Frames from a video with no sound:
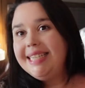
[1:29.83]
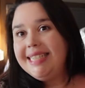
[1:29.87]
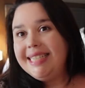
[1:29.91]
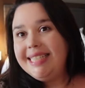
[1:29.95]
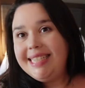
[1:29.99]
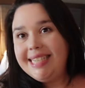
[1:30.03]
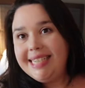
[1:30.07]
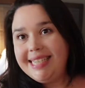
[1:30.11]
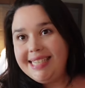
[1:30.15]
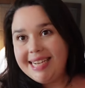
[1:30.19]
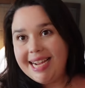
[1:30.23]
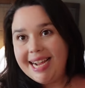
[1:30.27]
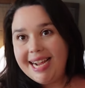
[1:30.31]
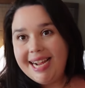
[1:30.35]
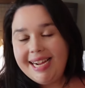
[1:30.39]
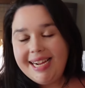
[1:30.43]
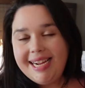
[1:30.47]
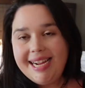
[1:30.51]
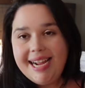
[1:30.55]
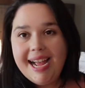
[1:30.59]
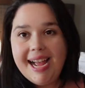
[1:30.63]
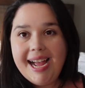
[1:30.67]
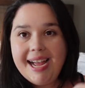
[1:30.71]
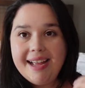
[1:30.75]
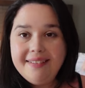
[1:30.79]

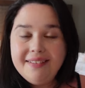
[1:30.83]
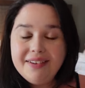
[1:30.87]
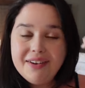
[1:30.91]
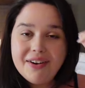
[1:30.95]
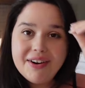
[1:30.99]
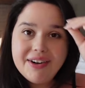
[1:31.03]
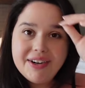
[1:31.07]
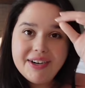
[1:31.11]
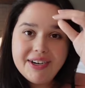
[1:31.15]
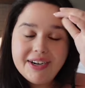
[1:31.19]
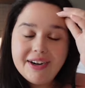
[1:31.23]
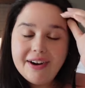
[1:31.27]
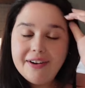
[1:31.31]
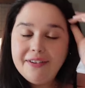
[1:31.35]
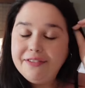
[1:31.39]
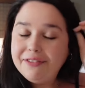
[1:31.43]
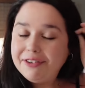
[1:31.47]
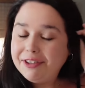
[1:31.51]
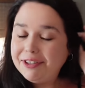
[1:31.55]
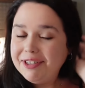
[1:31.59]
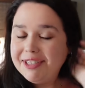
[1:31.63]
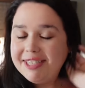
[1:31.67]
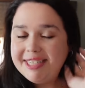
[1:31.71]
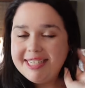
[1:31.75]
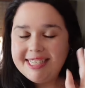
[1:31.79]
today at our
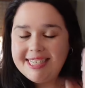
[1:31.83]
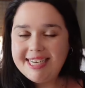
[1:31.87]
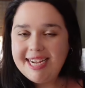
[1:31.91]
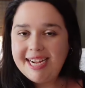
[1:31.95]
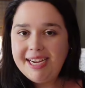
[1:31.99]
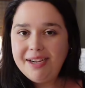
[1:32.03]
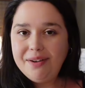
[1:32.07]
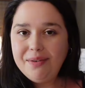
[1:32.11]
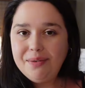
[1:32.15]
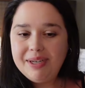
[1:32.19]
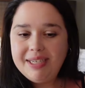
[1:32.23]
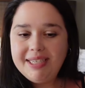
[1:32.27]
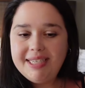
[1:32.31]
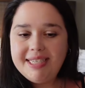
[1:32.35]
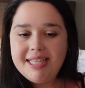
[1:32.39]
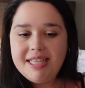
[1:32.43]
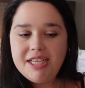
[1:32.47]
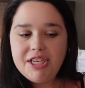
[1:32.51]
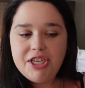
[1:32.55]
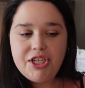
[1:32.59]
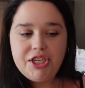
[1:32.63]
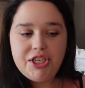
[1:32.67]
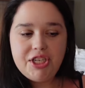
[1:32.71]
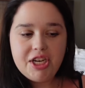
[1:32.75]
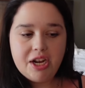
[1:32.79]
first day going to the
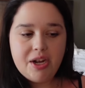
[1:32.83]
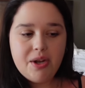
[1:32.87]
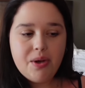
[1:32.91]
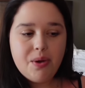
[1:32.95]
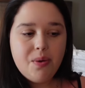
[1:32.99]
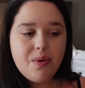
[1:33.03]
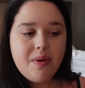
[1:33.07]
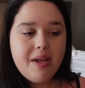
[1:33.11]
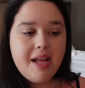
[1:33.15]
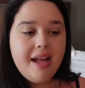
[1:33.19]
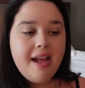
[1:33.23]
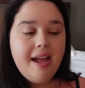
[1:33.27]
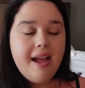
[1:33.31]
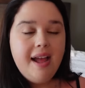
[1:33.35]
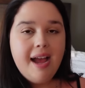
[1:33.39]
show.